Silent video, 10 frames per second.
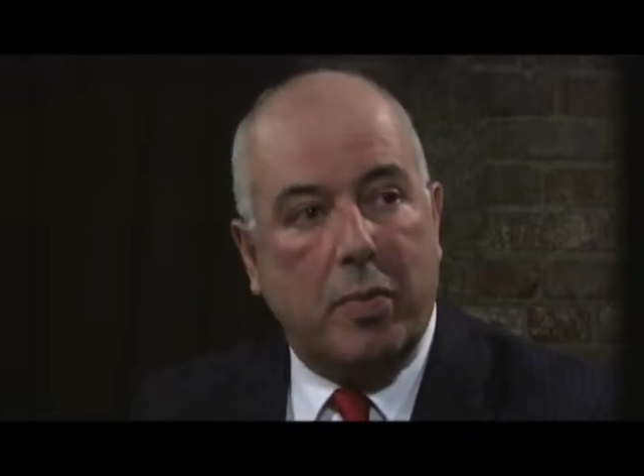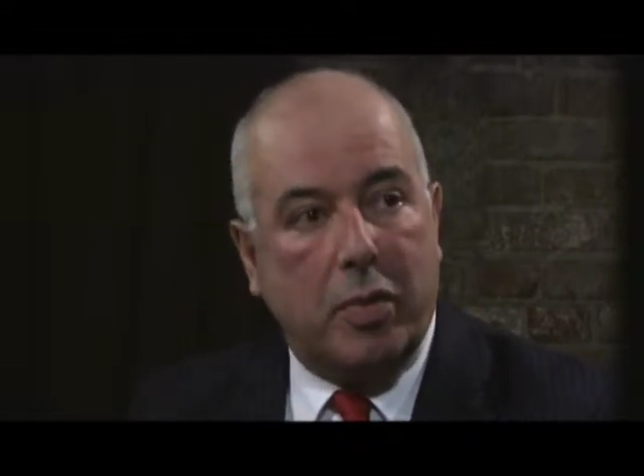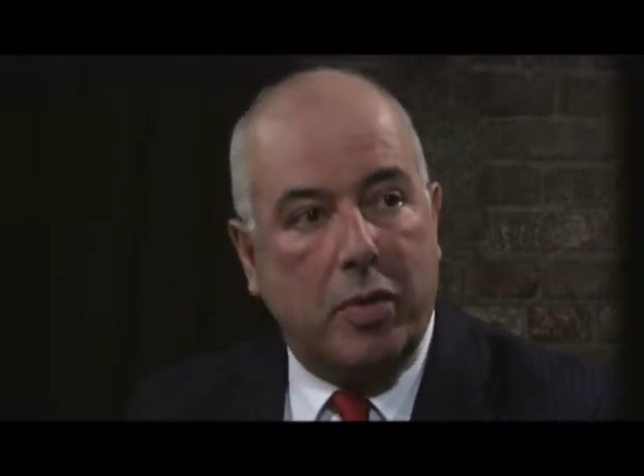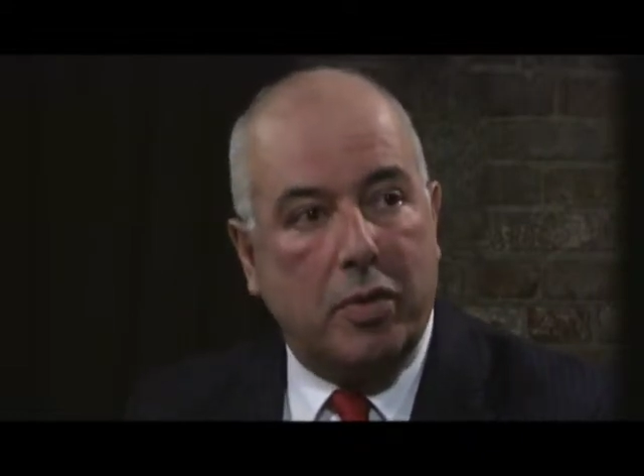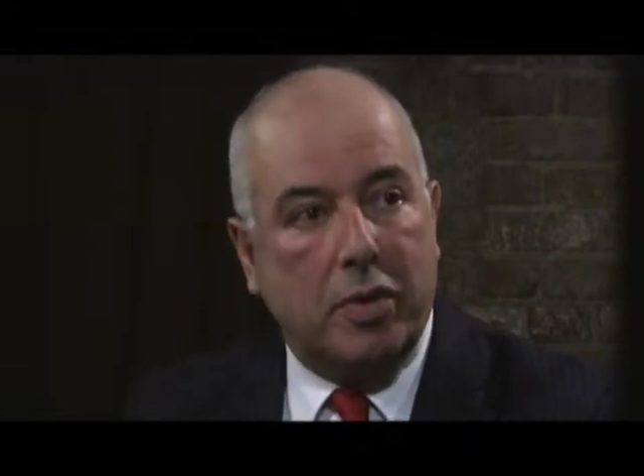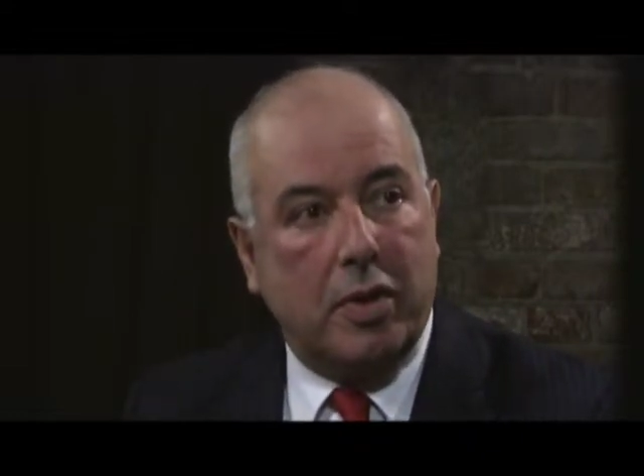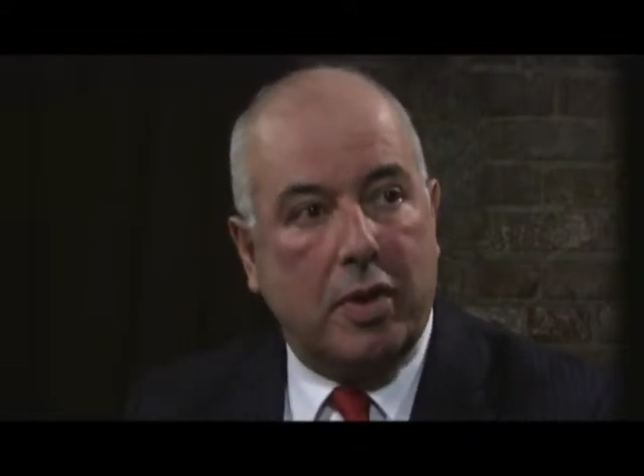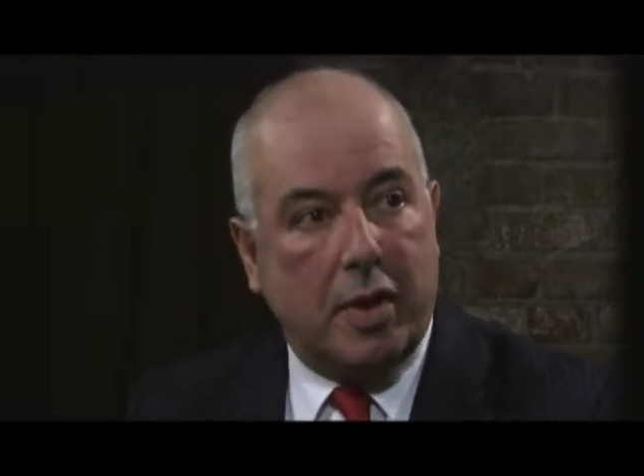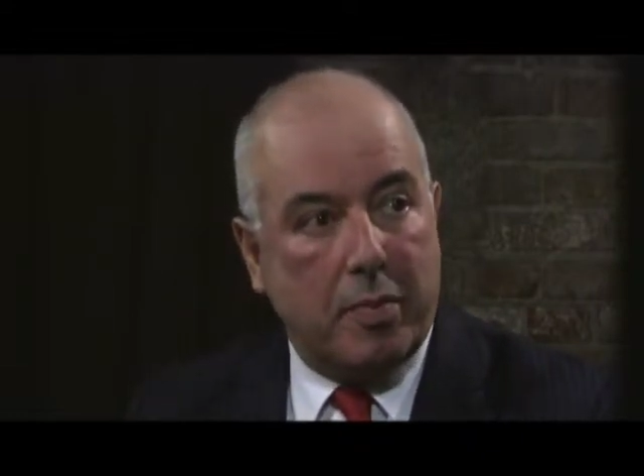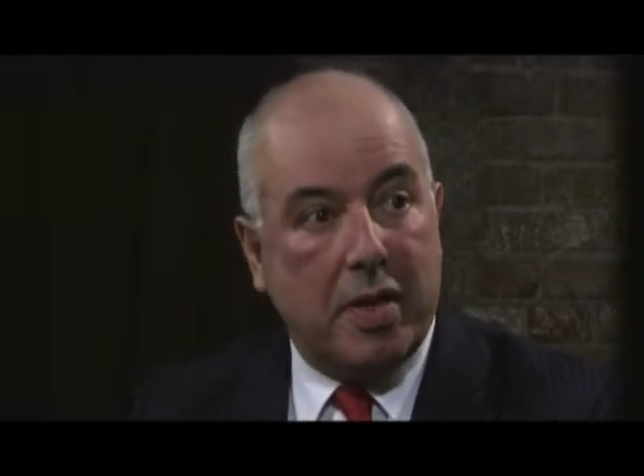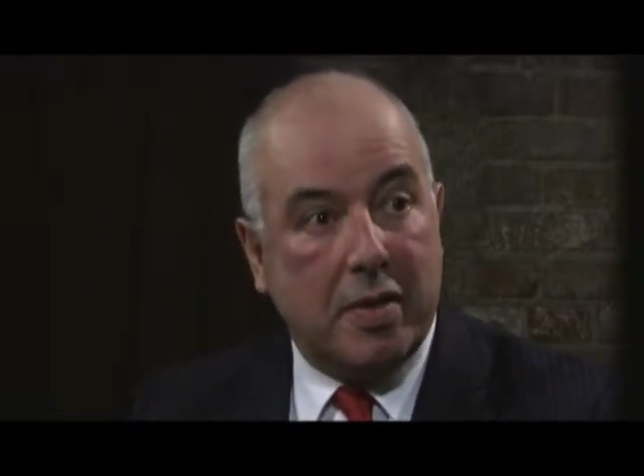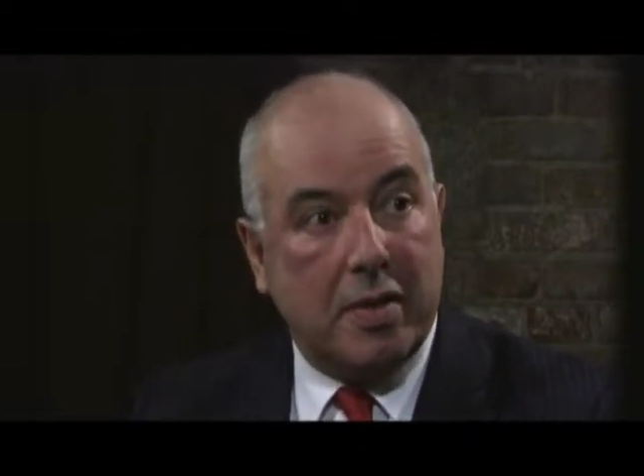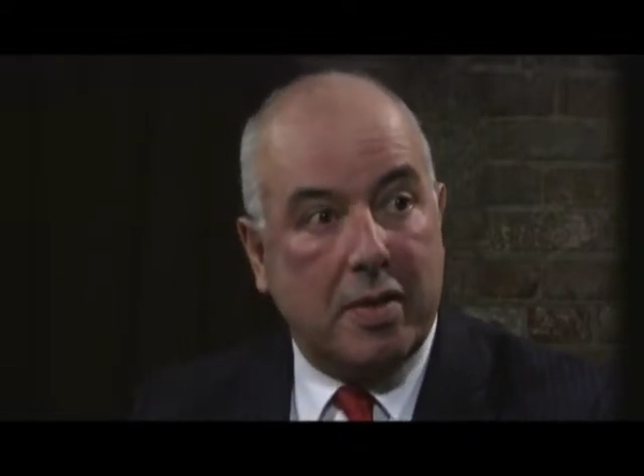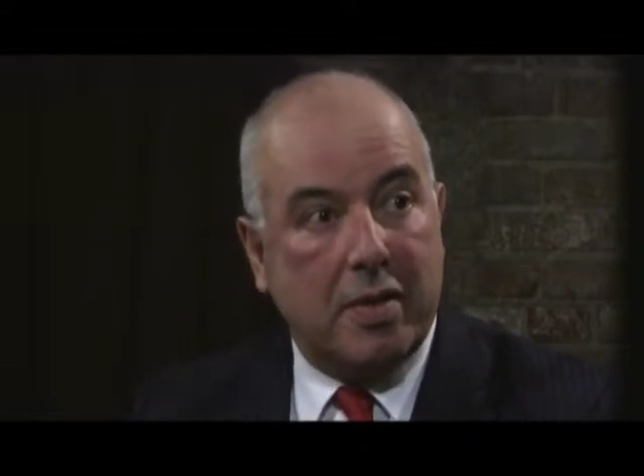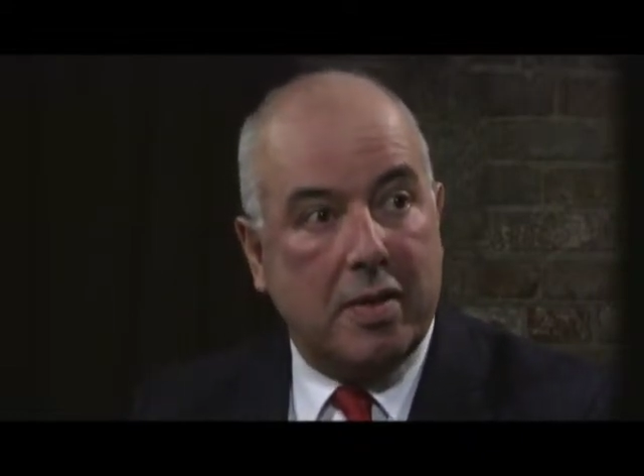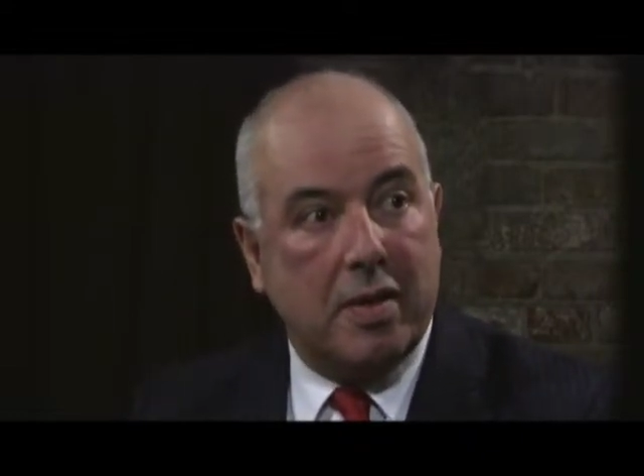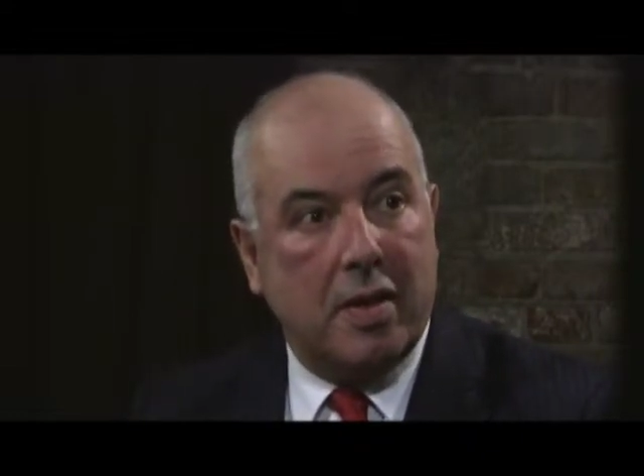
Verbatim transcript: approach in their business.